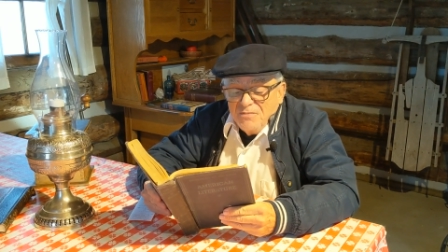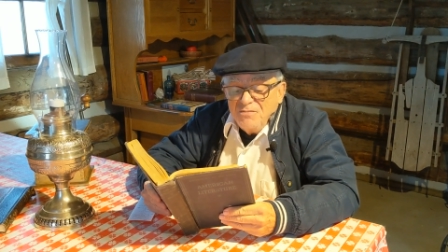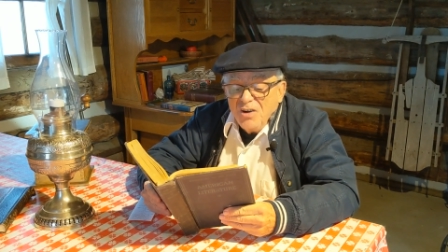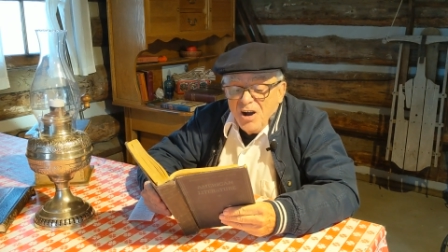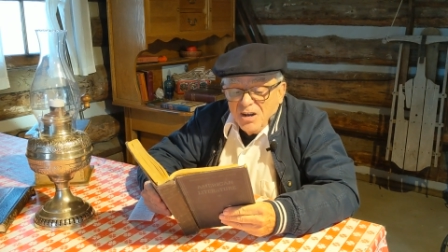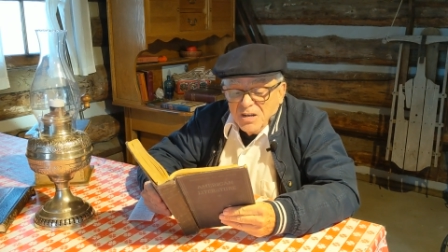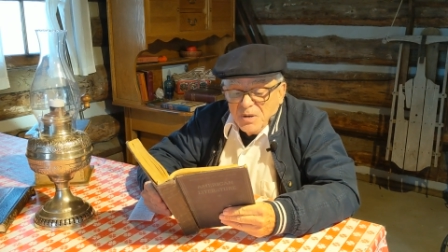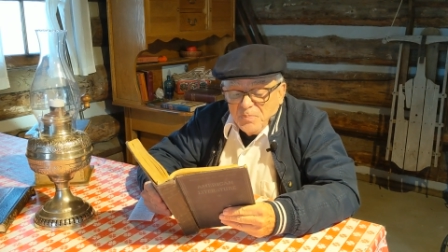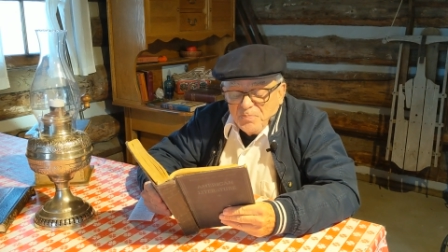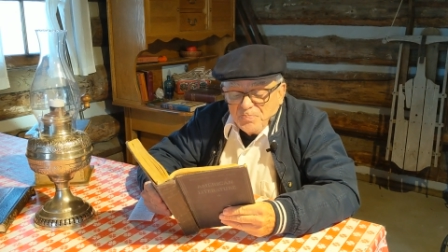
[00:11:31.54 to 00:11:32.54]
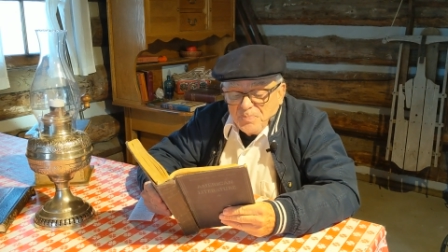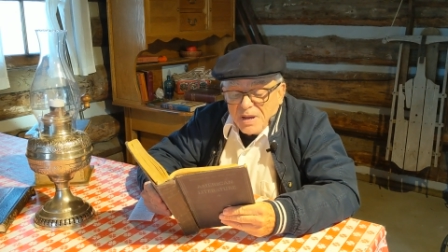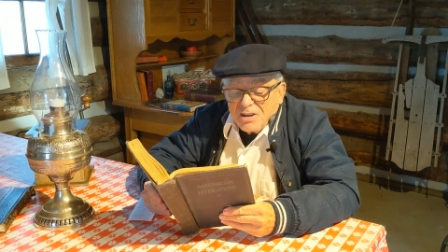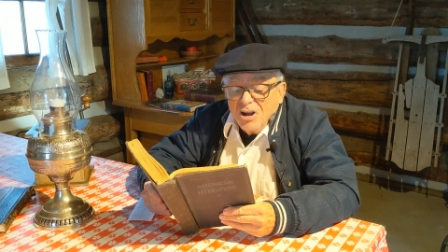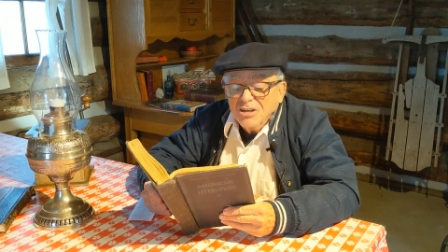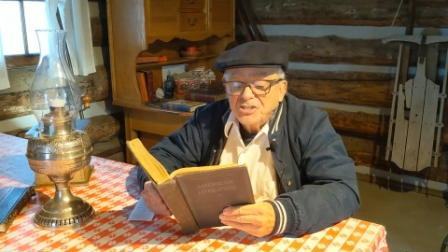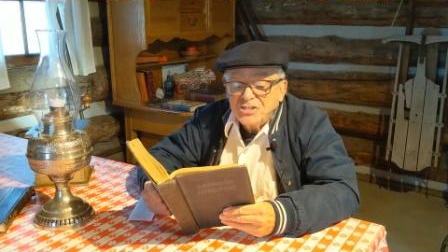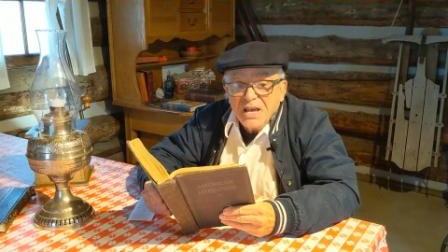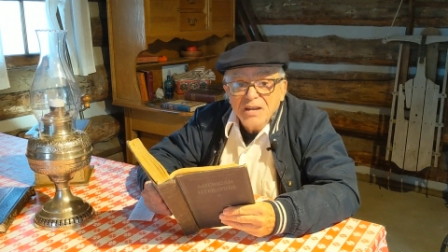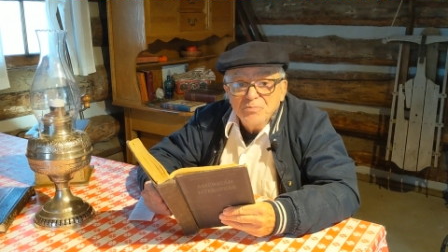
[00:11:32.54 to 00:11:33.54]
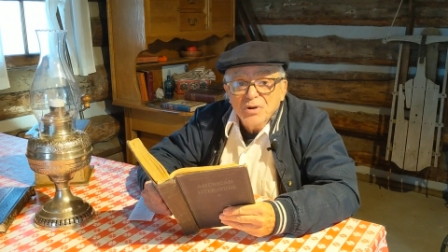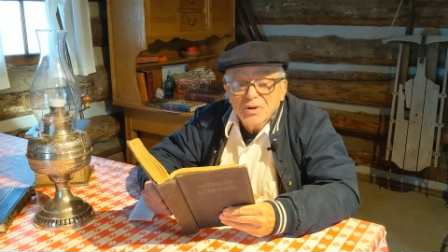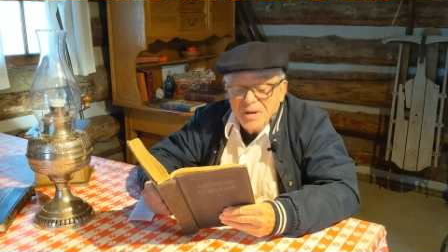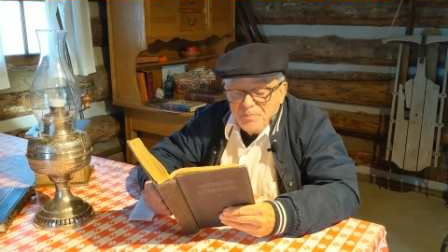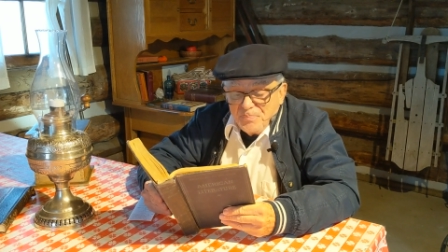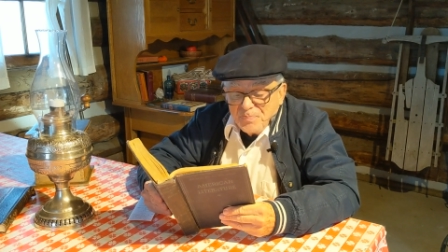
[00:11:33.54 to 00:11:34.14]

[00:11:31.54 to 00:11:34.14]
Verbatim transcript: Fog by Carl Sandburg.